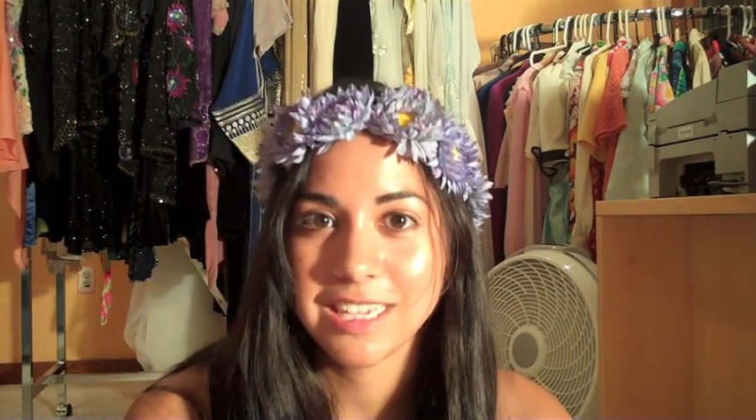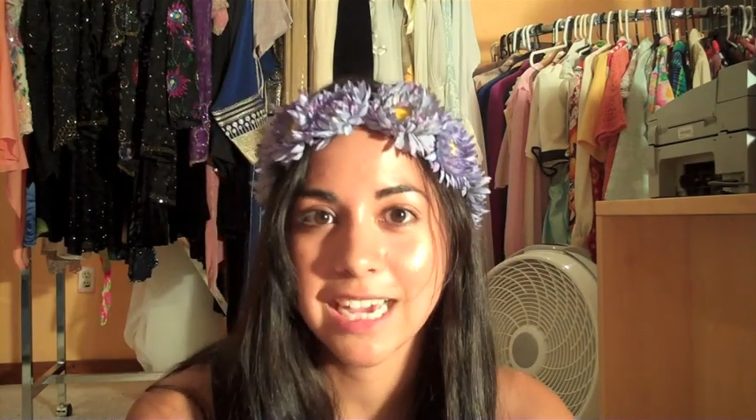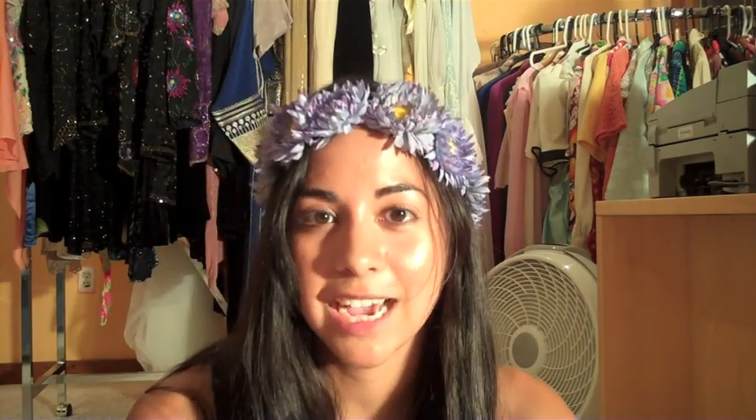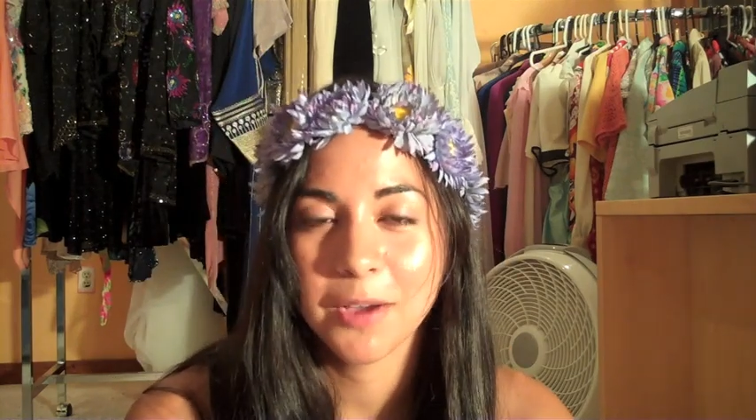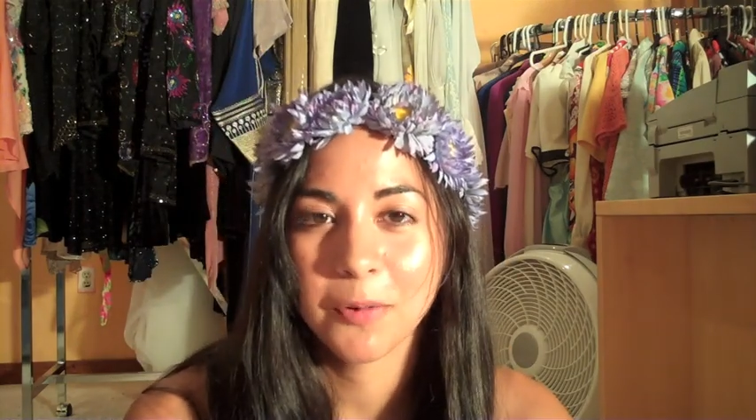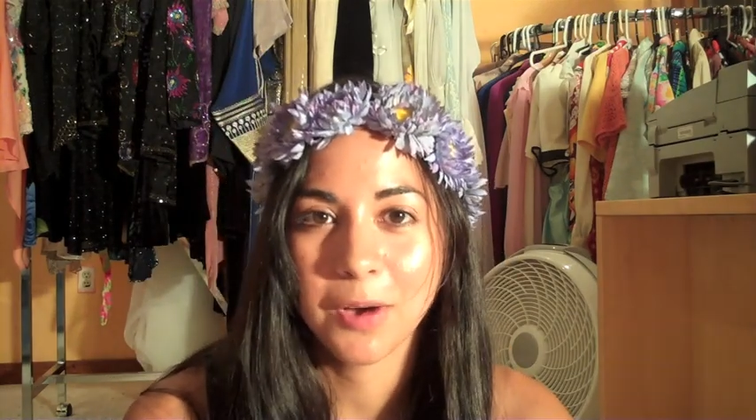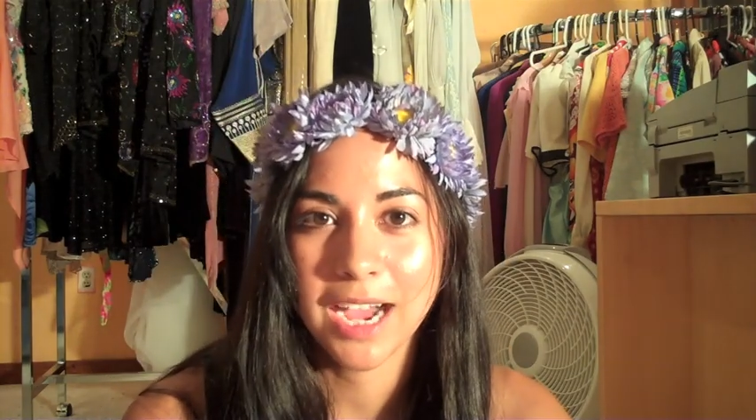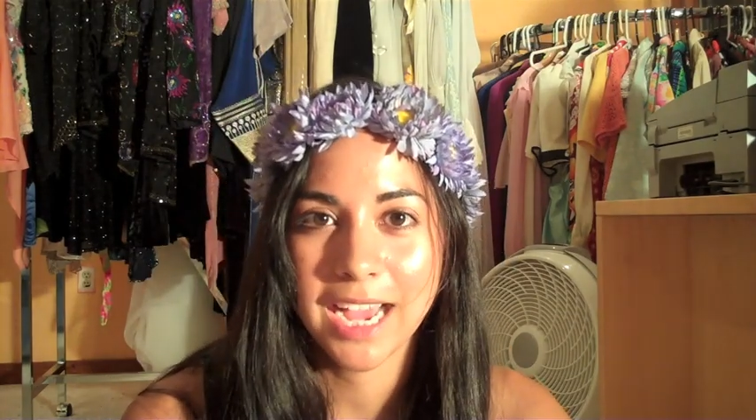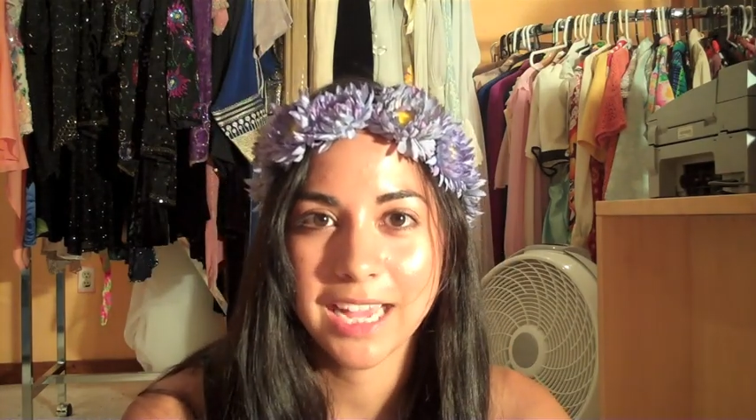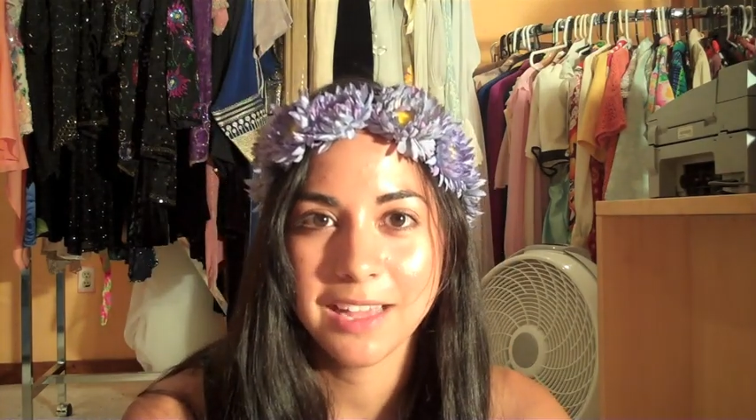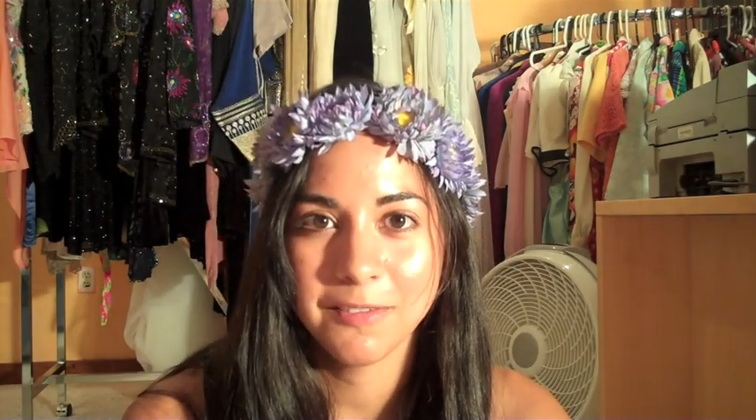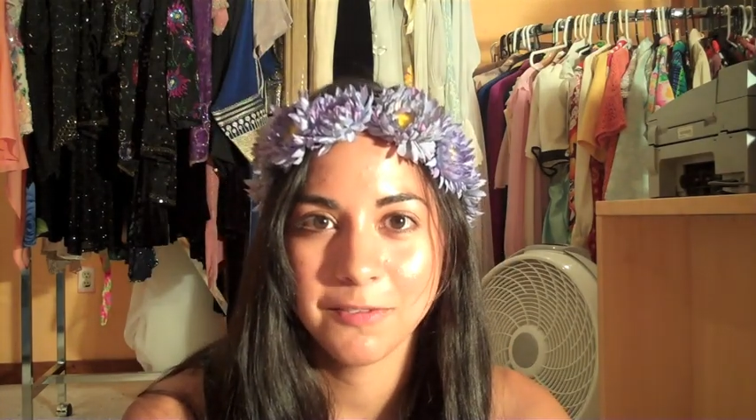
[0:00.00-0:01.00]

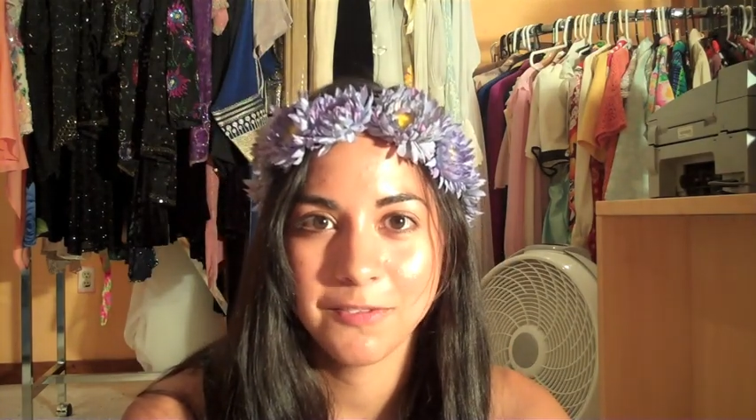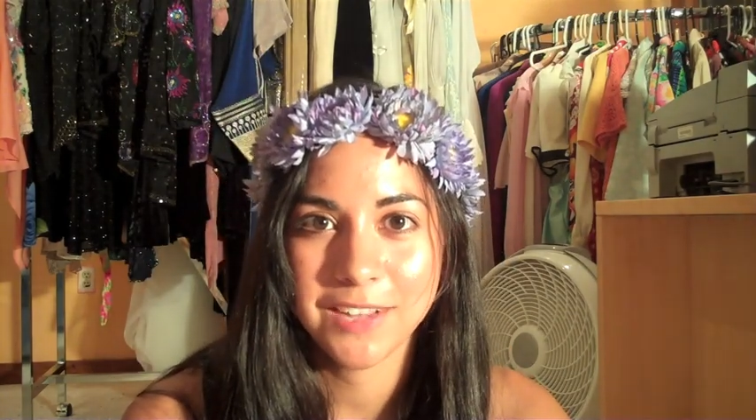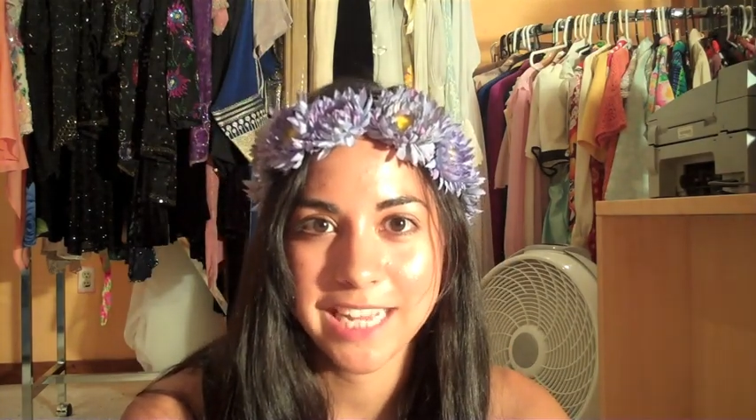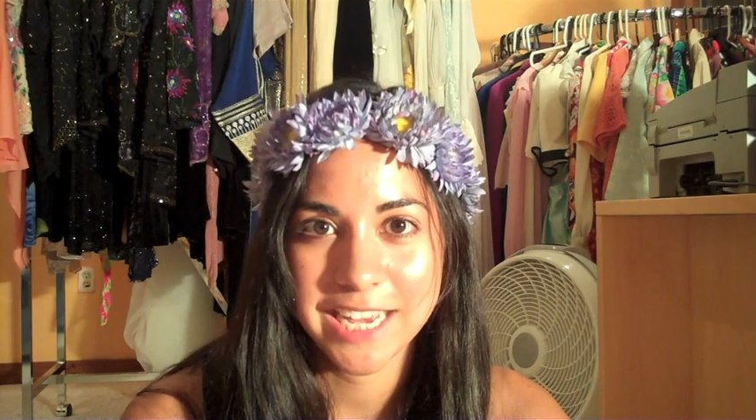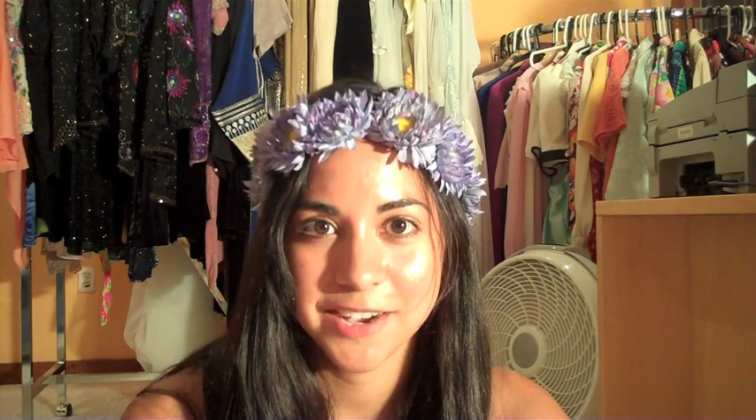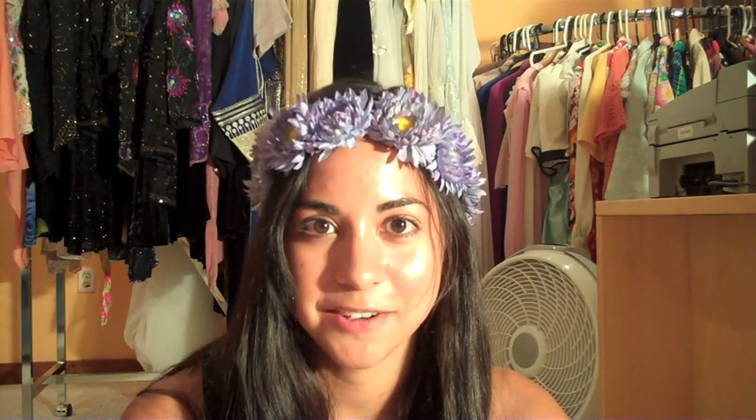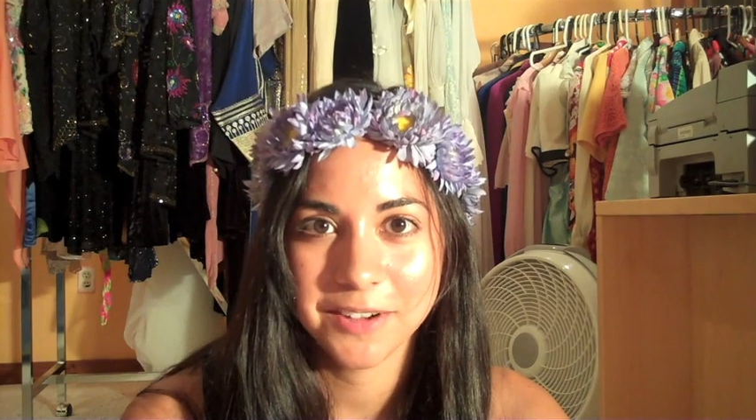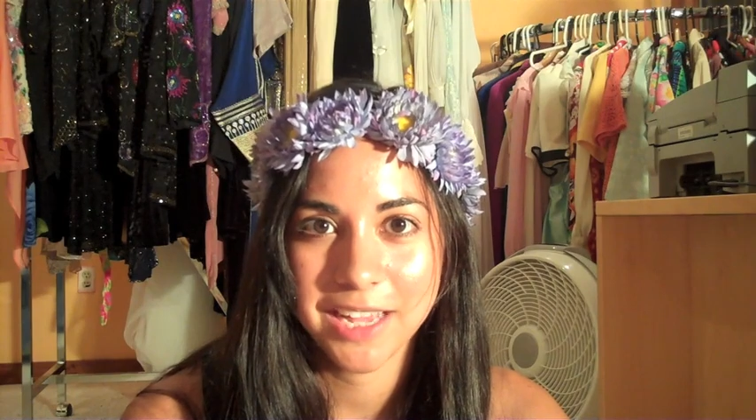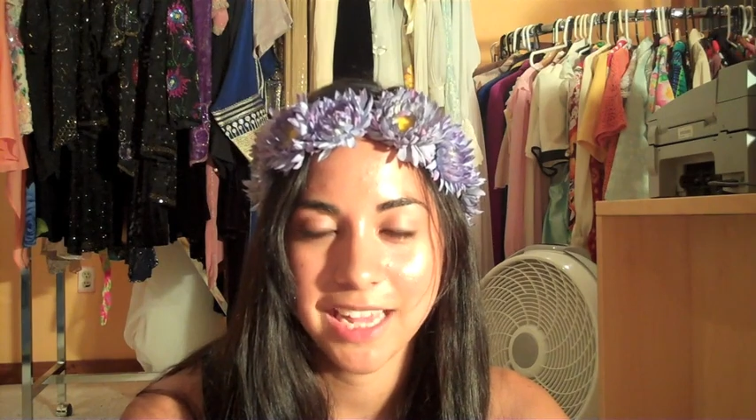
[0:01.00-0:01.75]
DIY video,